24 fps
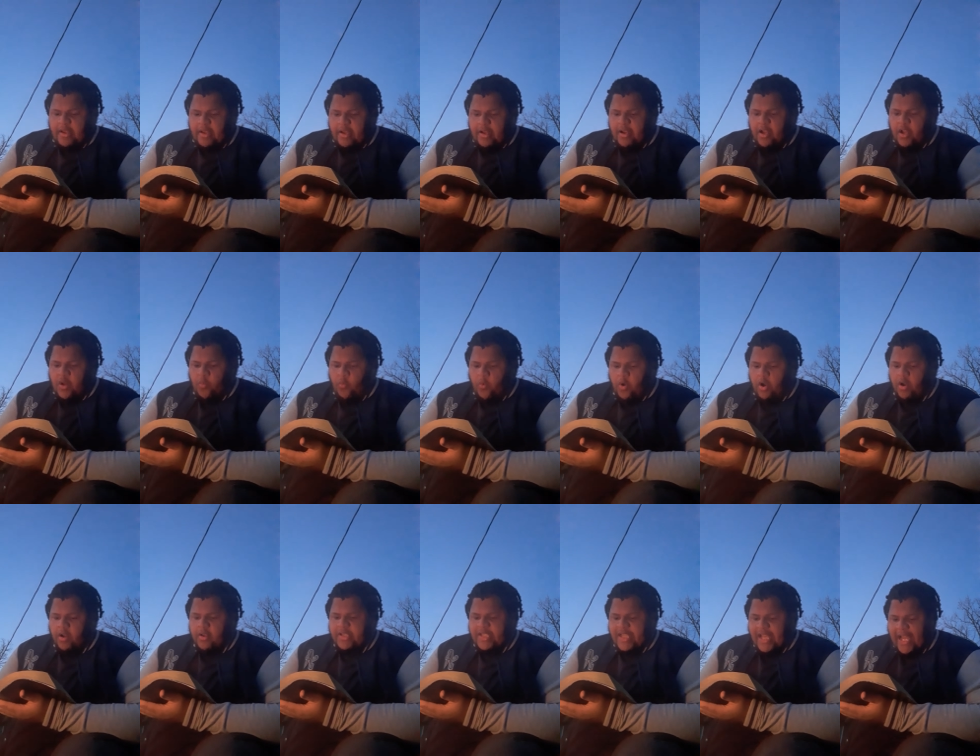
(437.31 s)

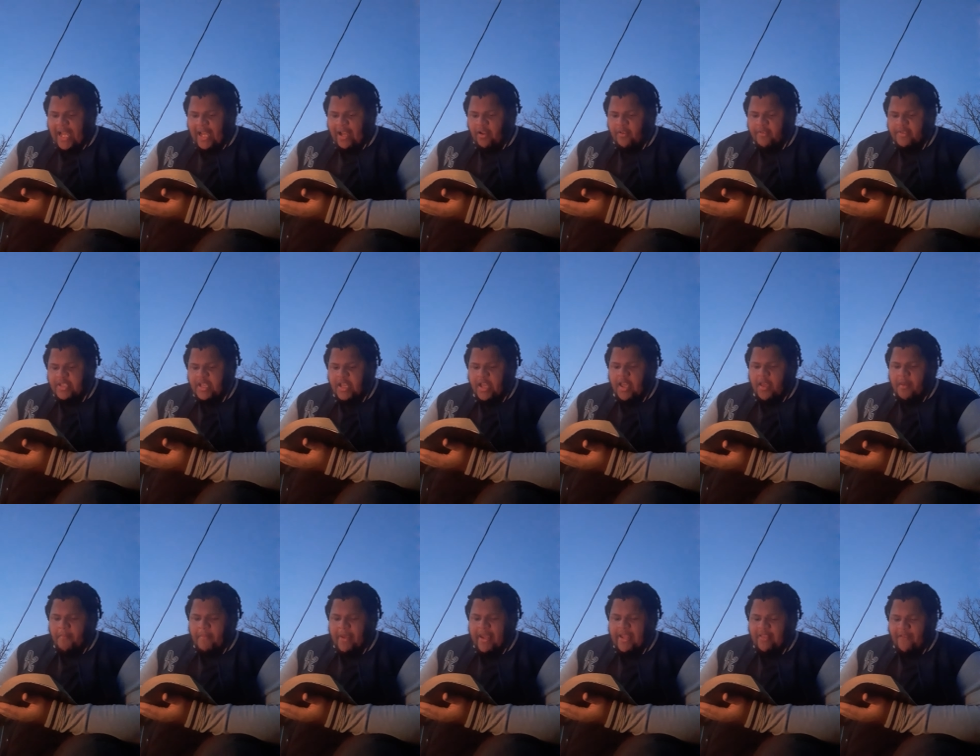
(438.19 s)
unwalled towns
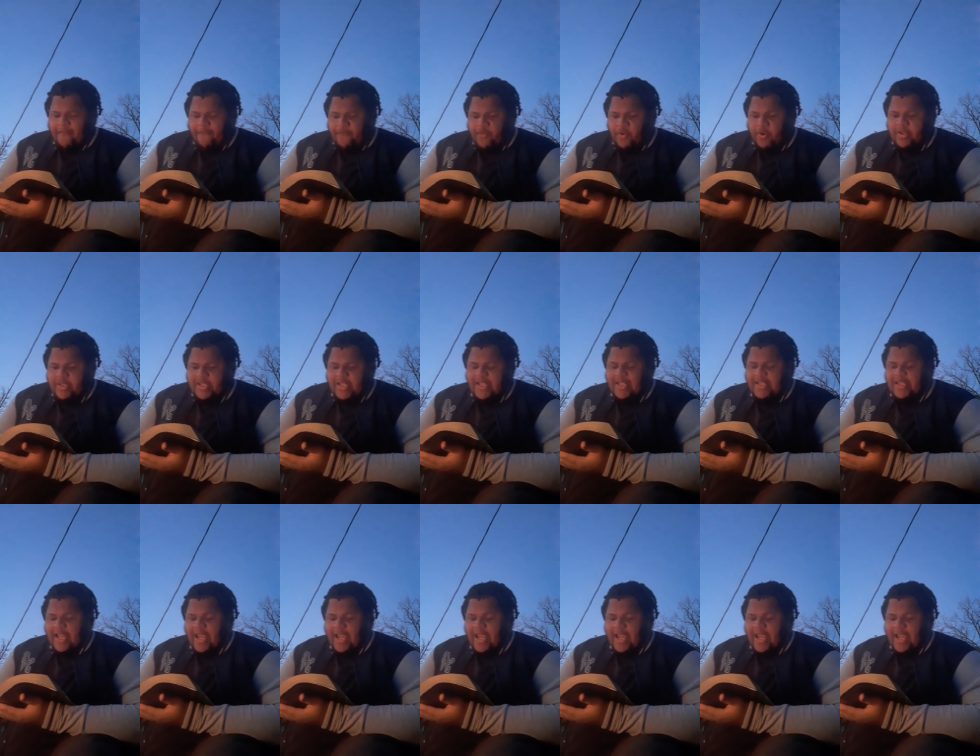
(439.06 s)
made the 14th